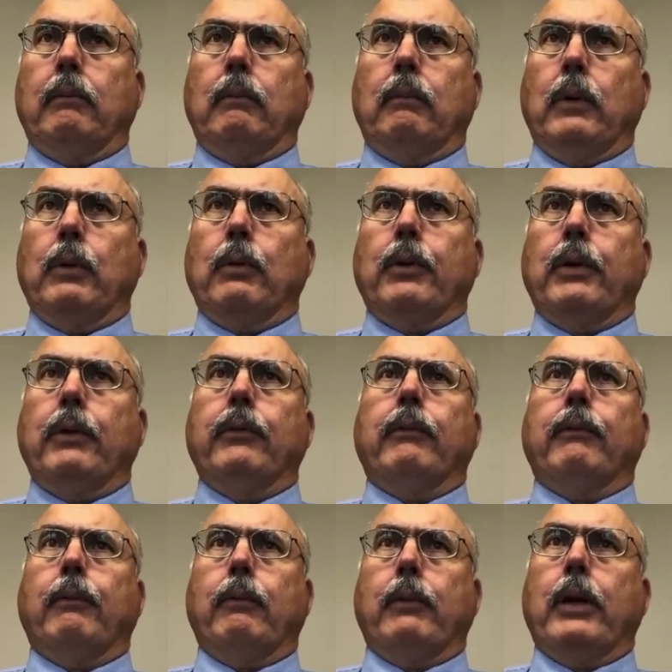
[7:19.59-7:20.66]
we were
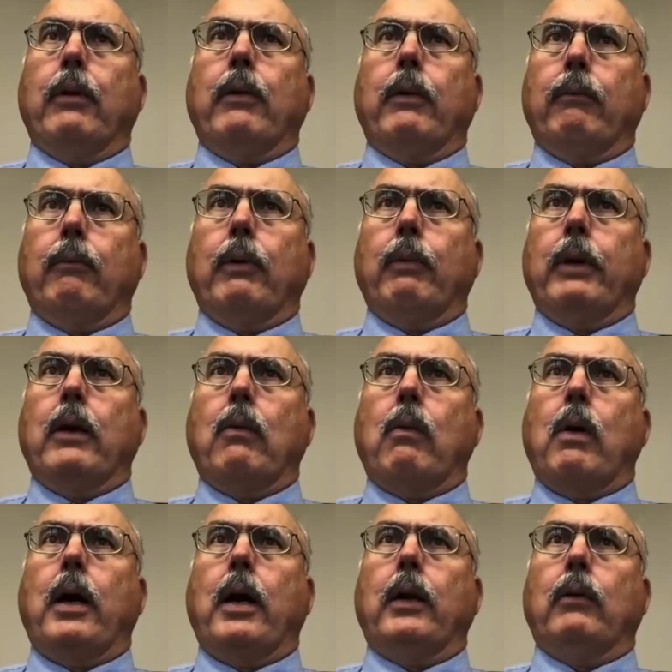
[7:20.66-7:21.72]
using, you know, when we
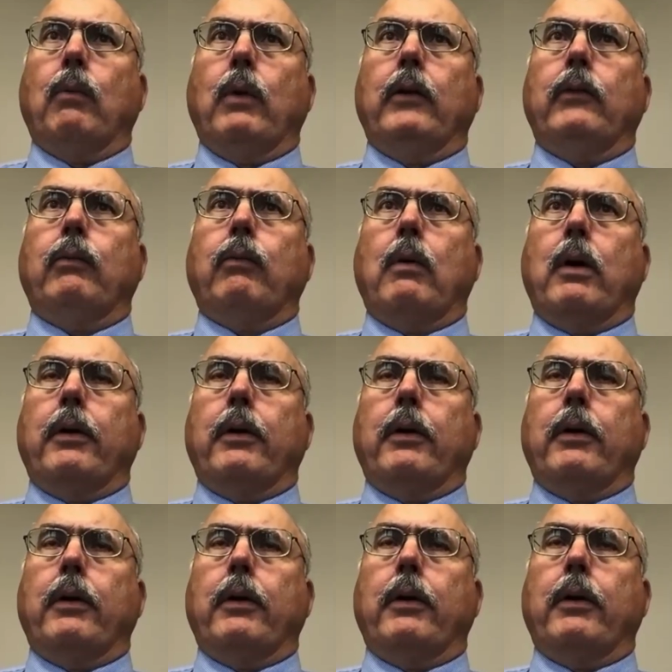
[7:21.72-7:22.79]
acquired the
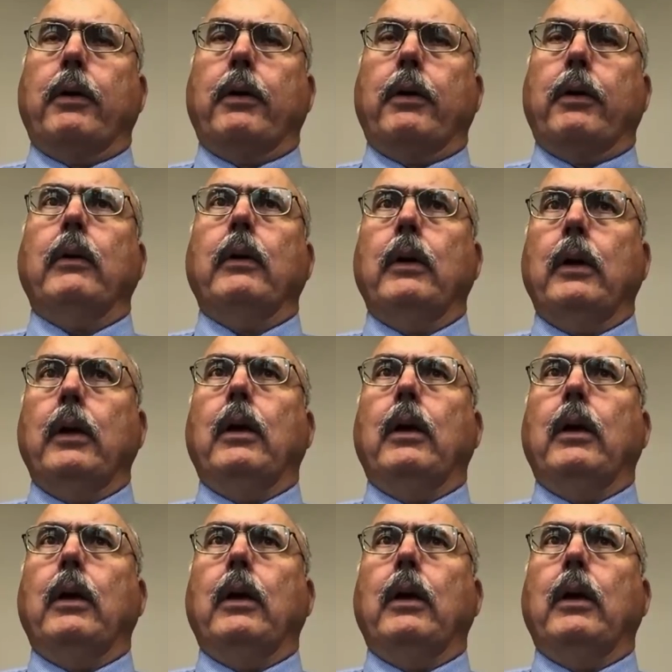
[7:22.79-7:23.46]
Westwater assets,